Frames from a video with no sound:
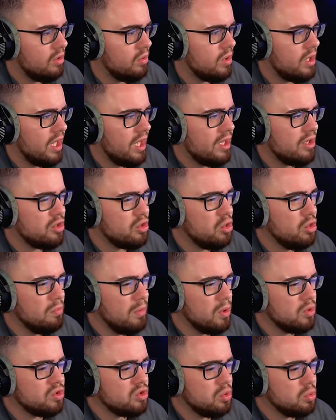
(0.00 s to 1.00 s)
Okay,
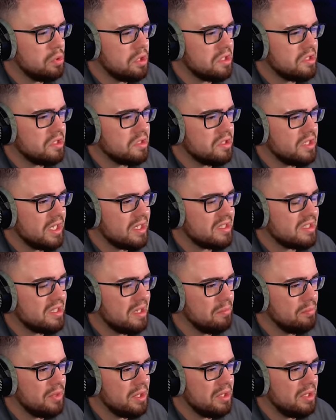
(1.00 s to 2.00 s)
Kumo suit. This looks like
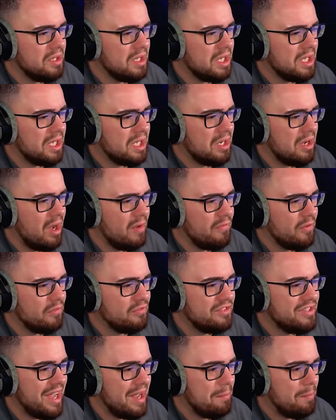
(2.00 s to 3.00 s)
something uh, off
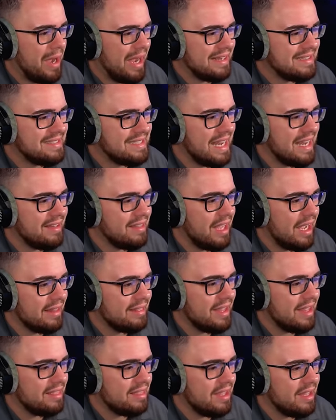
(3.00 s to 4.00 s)
of Dead by
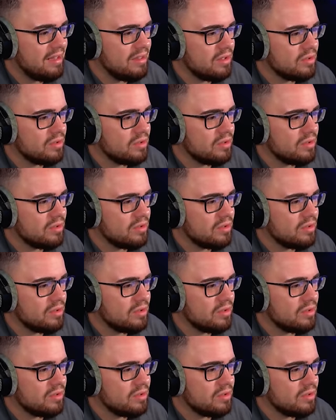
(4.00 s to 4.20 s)
Daylight. That thing